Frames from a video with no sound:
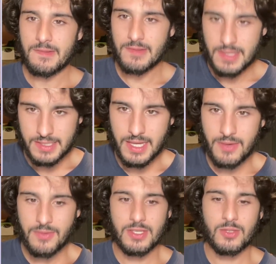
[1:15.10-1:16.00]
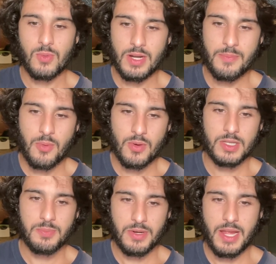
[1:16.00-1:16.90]
this kid was a 20 points
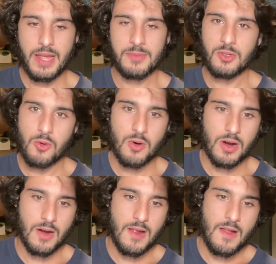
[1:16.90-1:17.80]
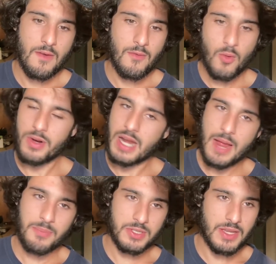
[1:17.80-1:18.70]
per game scorer,
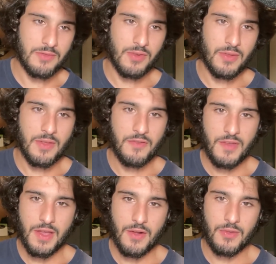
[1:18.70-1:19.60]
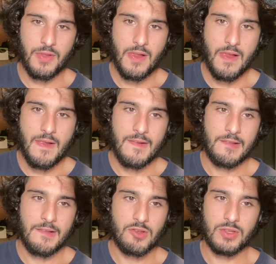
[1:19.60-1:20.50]
49% from the field.
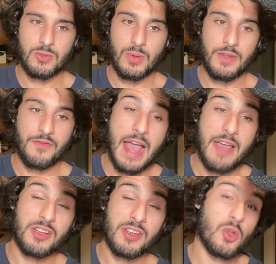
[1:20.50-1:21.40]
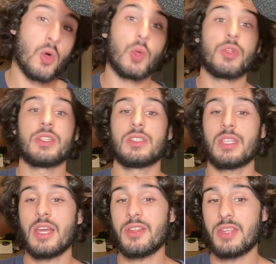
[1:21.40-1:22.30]
He's only 25 years old. The
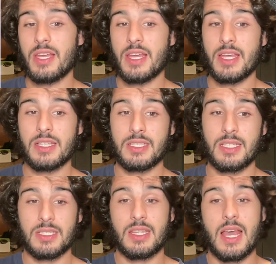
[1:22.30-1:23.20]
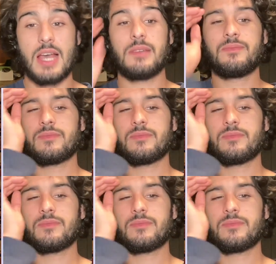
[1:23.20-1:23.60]
other thing is, is that